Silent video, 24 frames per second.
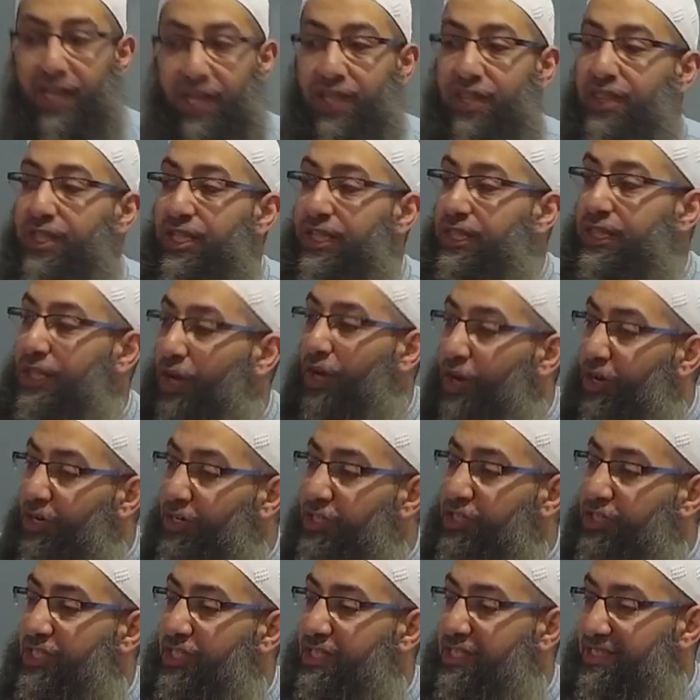the
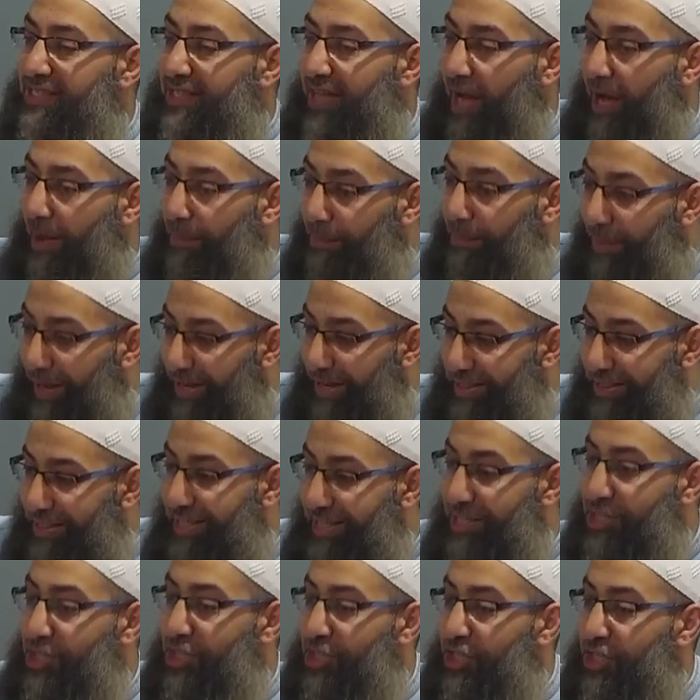largest
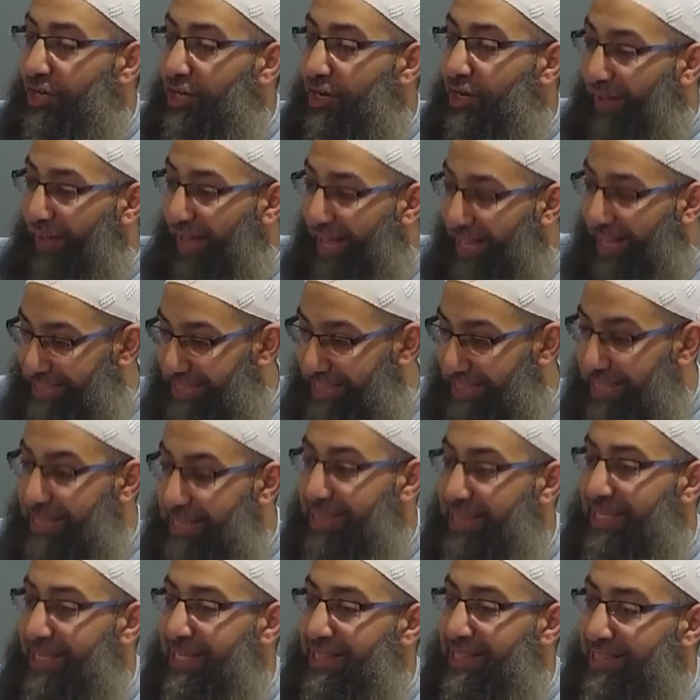compilation of hadith
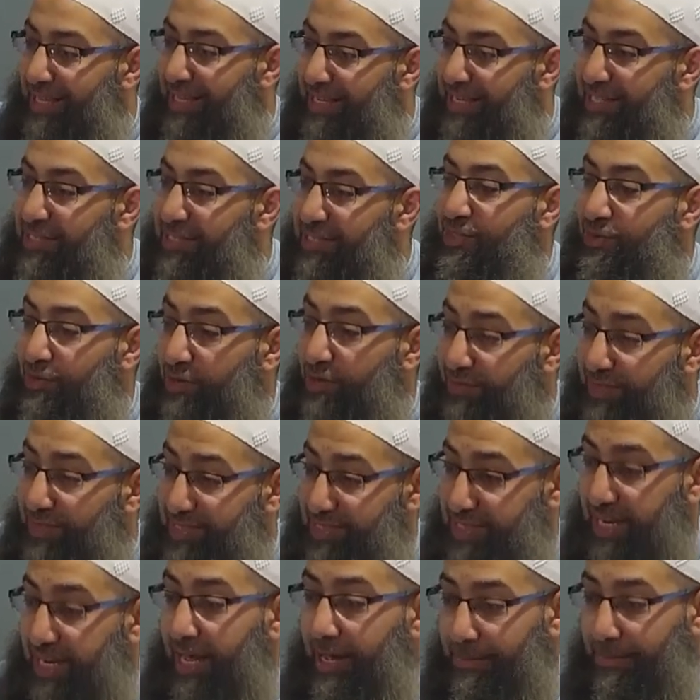in the history of
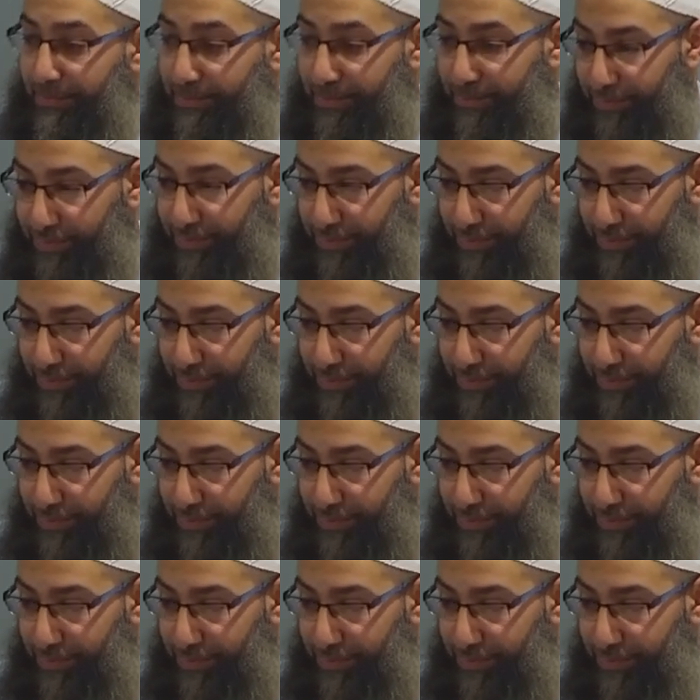Islam.